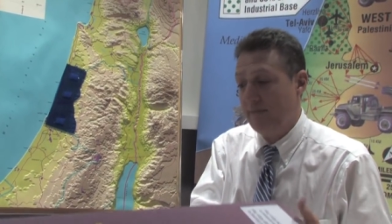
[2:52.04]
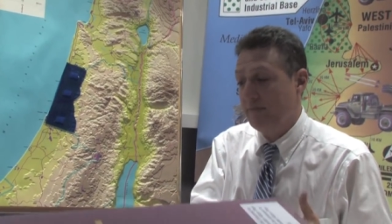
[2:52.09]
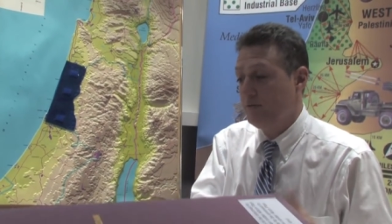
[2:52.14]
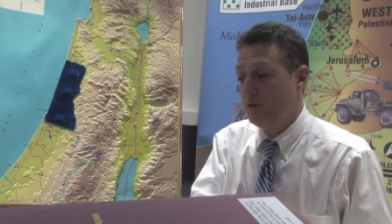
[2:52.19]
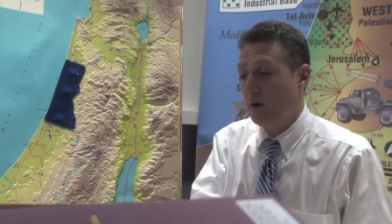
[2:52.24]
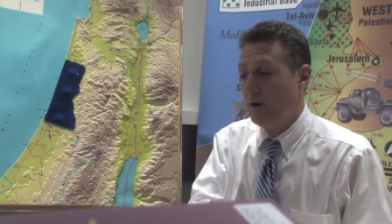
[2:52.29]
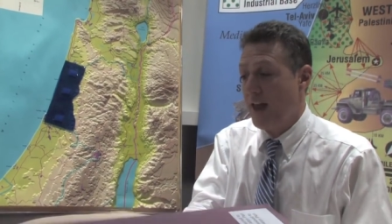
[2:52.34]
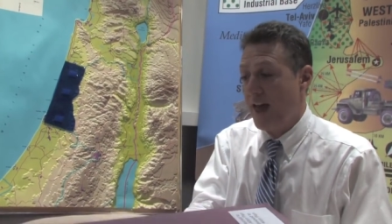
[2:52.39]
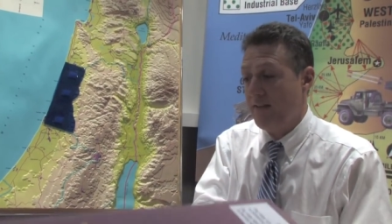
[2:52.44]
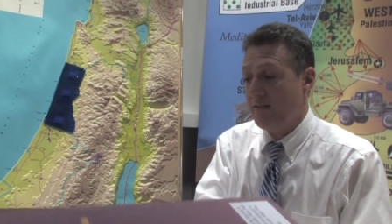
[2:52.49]

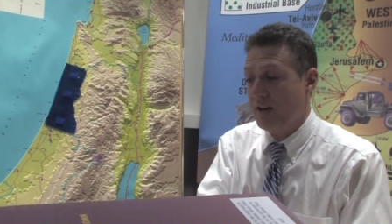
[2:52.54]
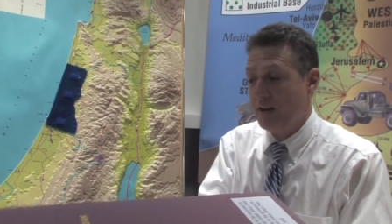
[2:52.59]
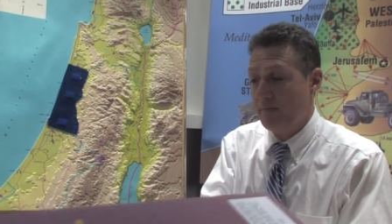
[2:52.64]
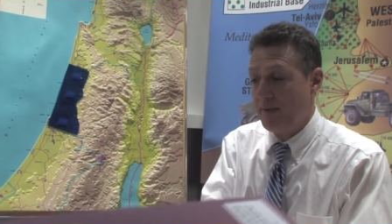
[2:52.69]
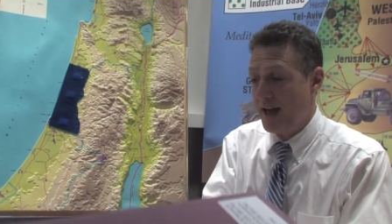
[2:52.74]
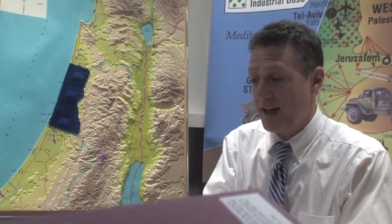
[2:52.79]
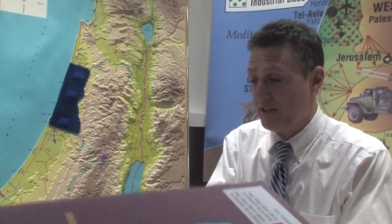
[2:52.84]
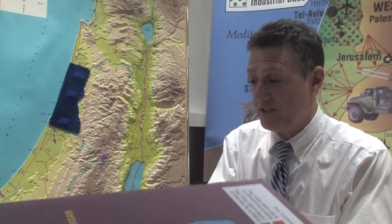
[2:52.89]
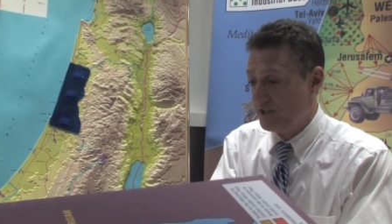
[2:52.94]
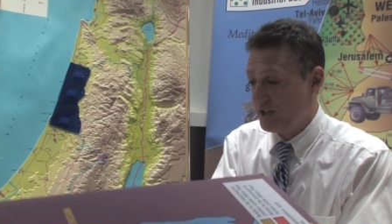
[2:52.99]
don't have any
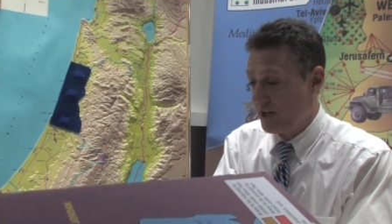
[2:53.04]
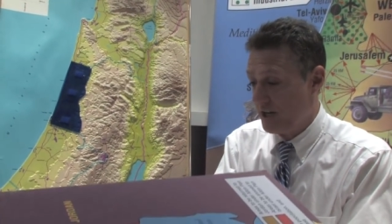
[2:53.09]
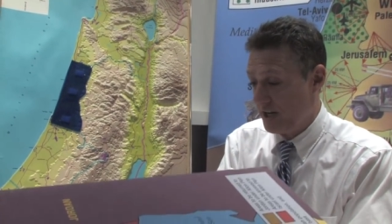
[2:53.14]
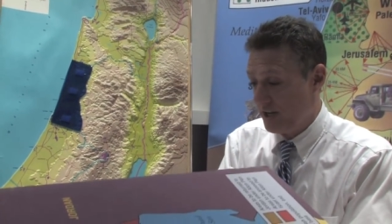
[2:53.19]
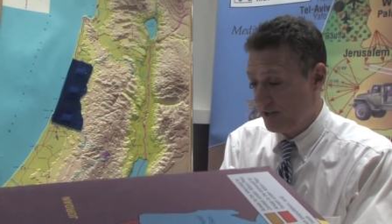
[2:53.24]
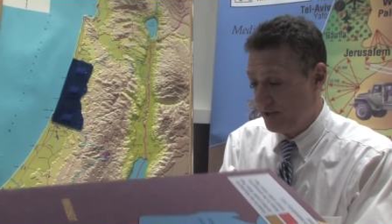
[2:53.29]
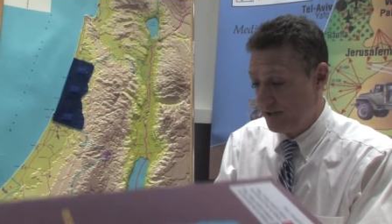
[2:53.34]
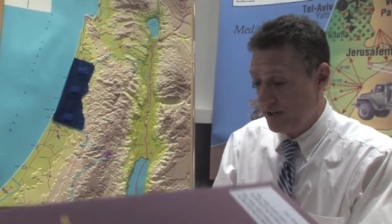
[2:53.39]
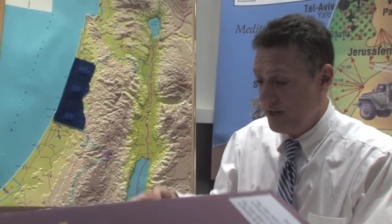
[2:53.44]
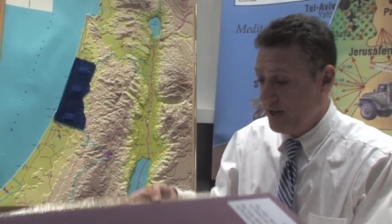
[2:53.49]

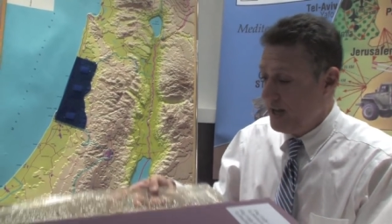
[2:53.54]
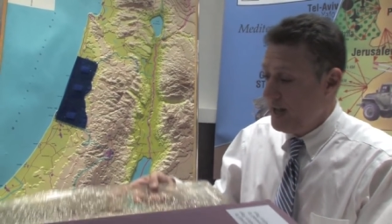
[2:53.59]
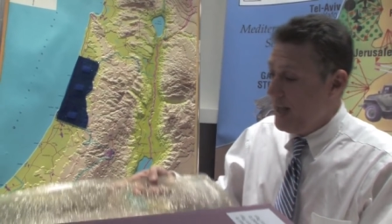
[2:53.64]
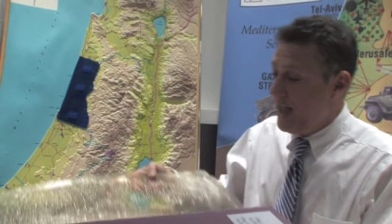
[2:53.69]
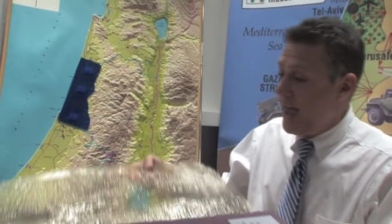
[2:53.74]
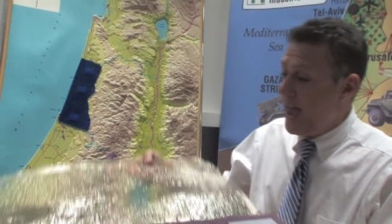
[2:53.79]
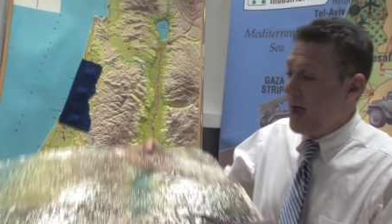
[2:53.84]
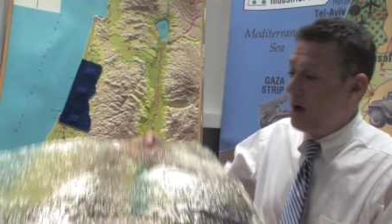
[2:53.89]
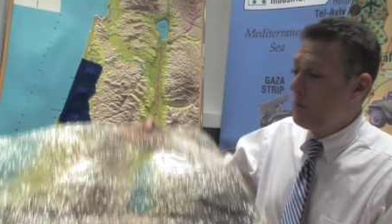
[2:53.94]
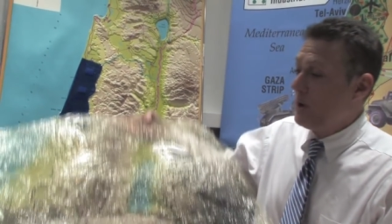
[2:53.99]

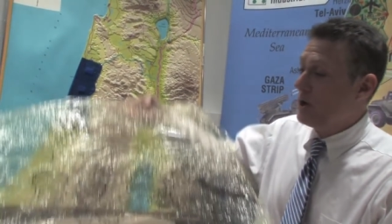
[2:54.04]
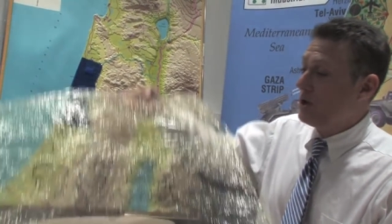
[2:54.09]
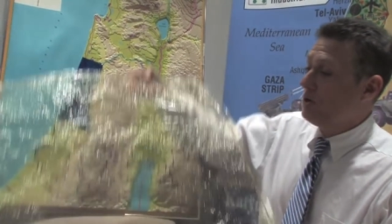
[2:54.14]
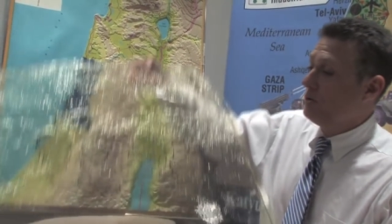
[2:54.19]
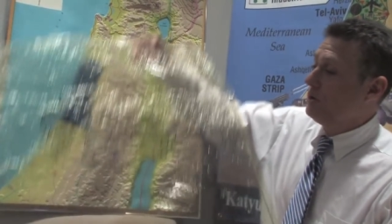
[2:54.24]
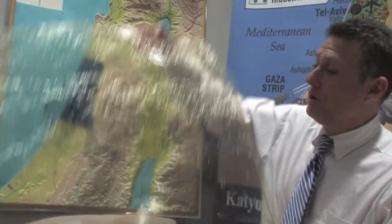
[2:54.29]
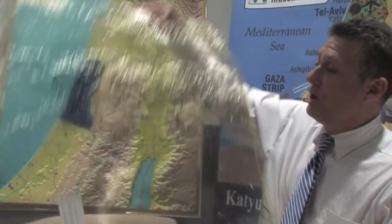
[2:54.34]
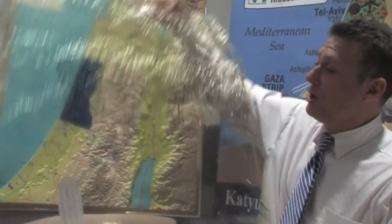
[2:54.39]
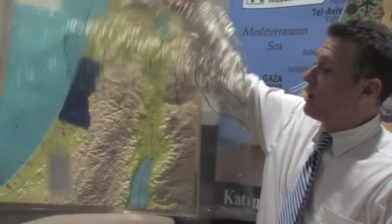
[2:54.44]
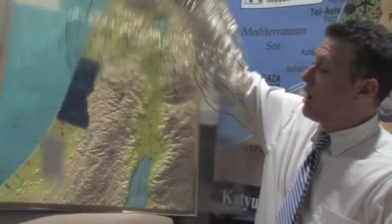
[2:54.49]
Palestinians. And when
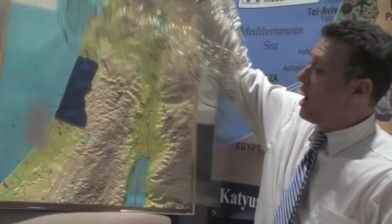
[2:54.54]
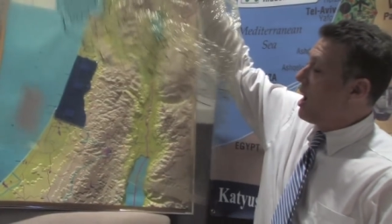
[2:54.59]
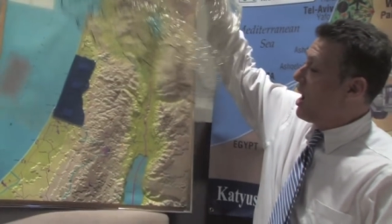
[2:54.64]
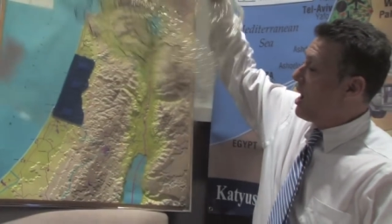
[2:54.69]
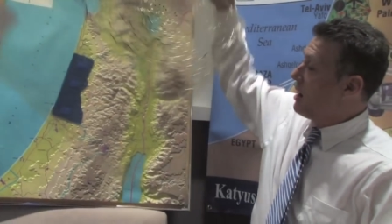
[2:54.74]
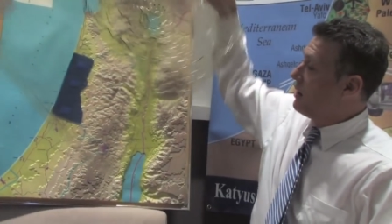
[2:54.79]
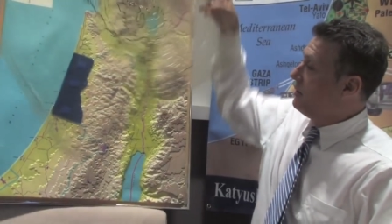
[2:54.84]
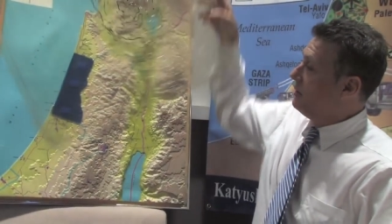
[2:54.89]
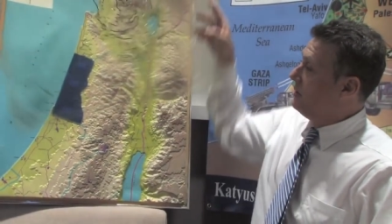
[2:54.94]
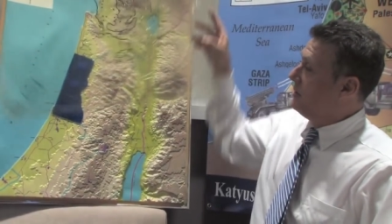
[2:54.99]
you look
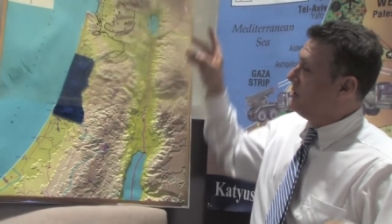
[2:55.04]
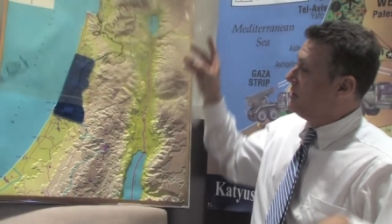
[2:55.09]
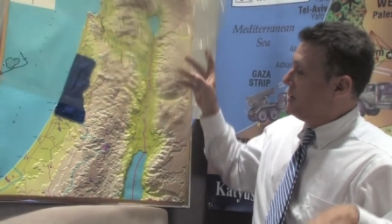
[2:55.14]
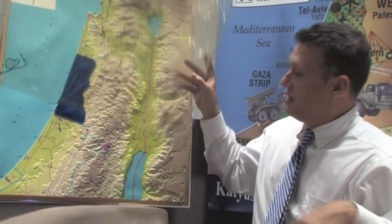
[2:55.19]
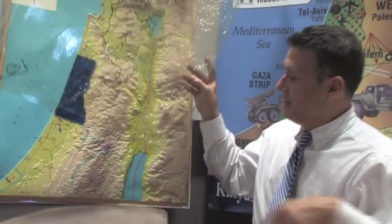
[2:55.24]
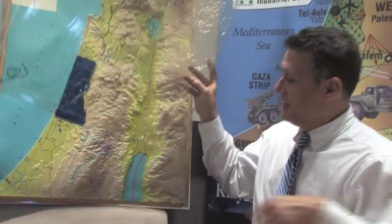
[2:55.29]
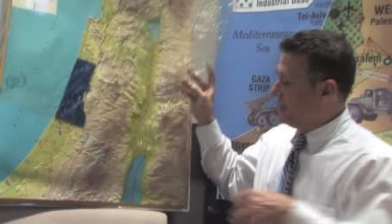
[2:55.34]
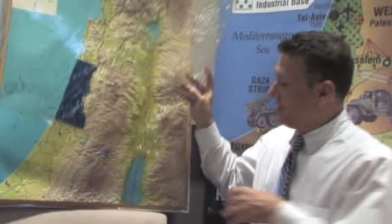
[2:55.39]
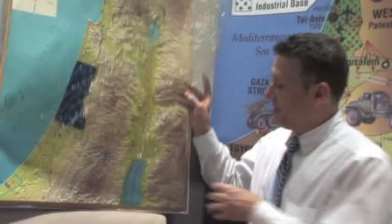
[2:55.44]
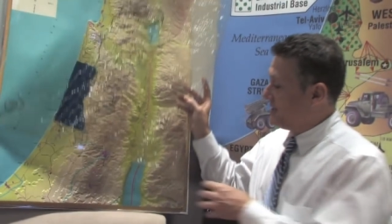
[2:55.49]
on
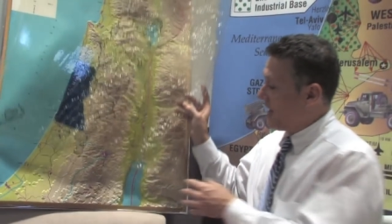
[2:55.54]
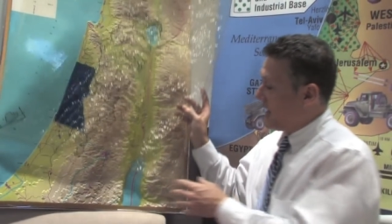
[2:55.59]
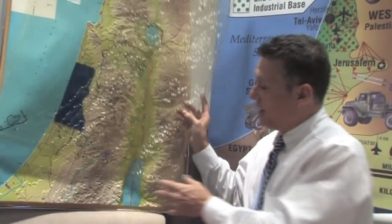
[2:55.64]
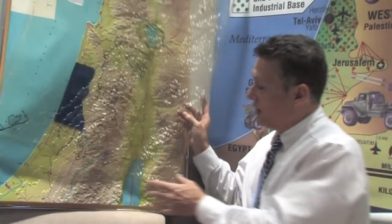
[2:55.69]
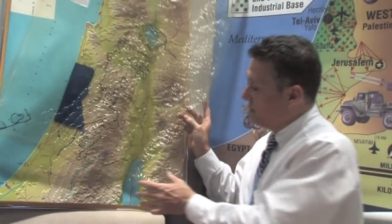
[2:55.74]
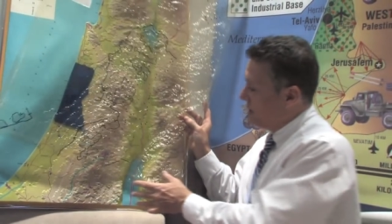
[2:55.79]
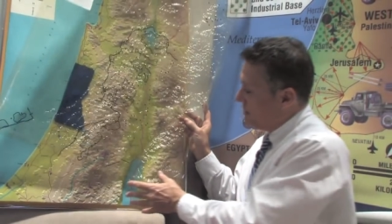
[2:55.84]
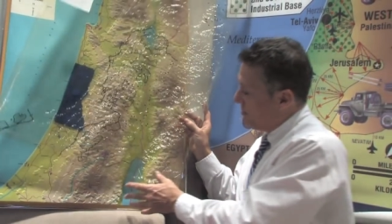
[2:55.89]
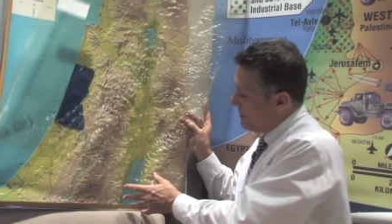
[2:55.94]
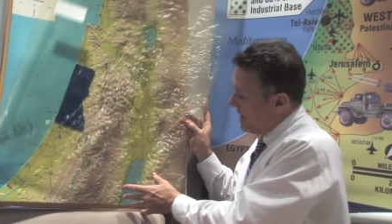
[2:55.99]
this
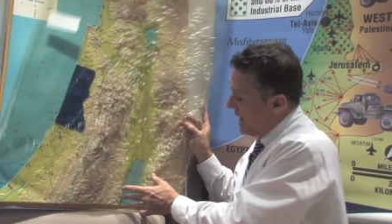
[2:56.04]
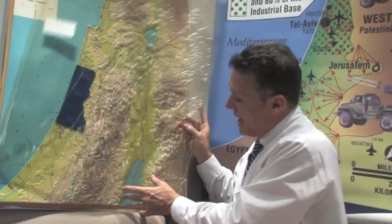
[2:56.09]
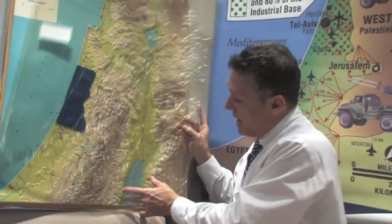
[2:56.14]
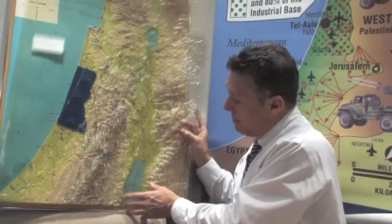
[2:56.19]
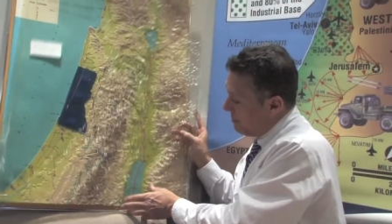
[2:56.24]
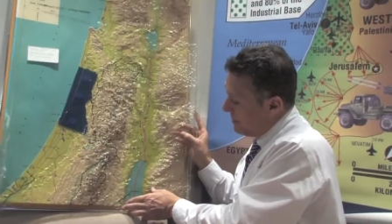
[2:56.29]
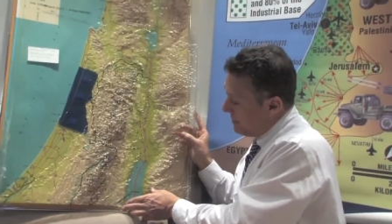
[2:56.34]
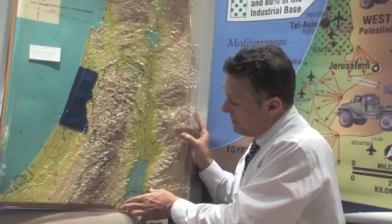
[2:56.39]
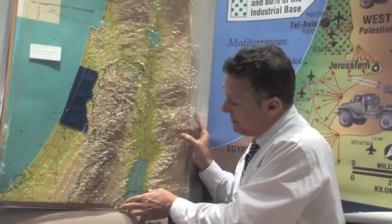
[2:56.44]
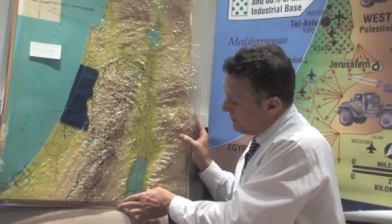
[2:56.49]
settlement
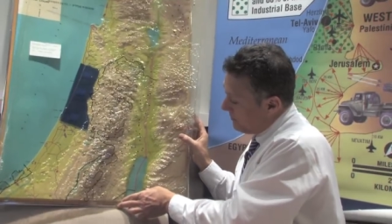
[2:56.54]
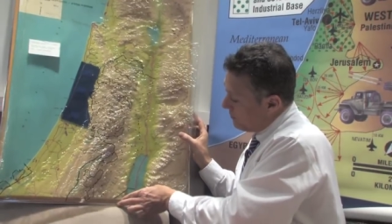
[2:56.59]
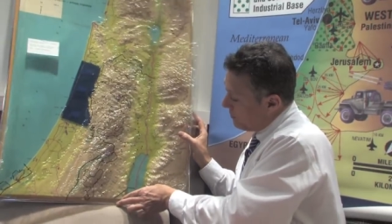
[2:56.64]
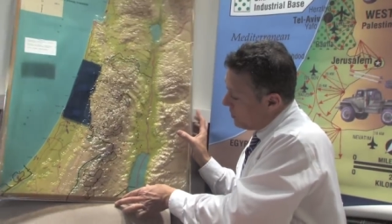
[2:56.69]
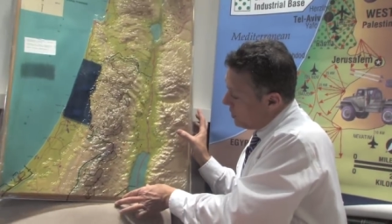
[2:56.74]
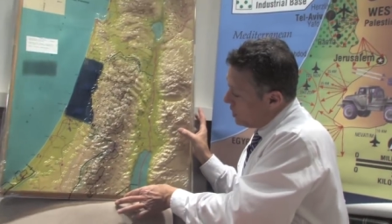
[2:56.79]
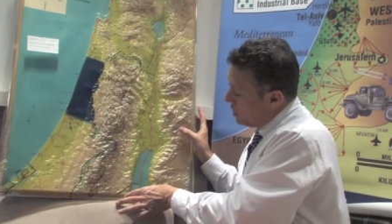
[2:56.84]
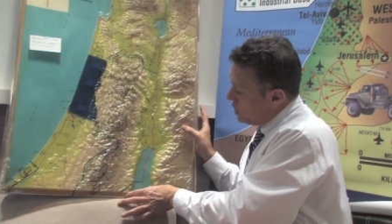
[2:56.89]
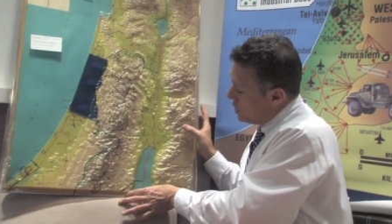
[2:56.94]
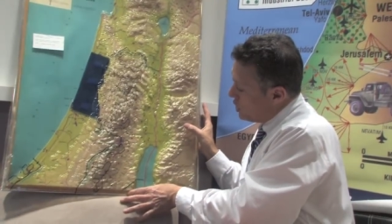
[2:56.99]
map,
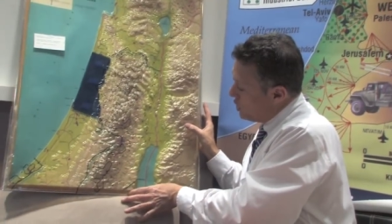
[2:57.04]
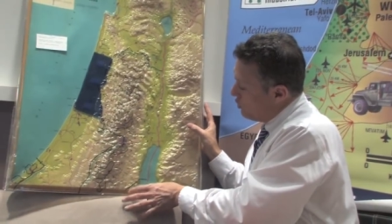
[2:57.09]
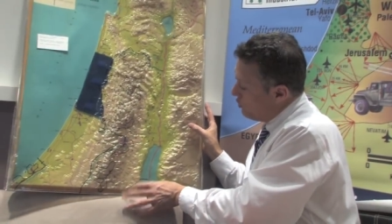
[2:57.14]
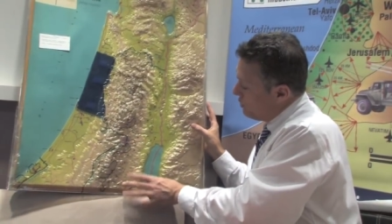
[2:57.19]
you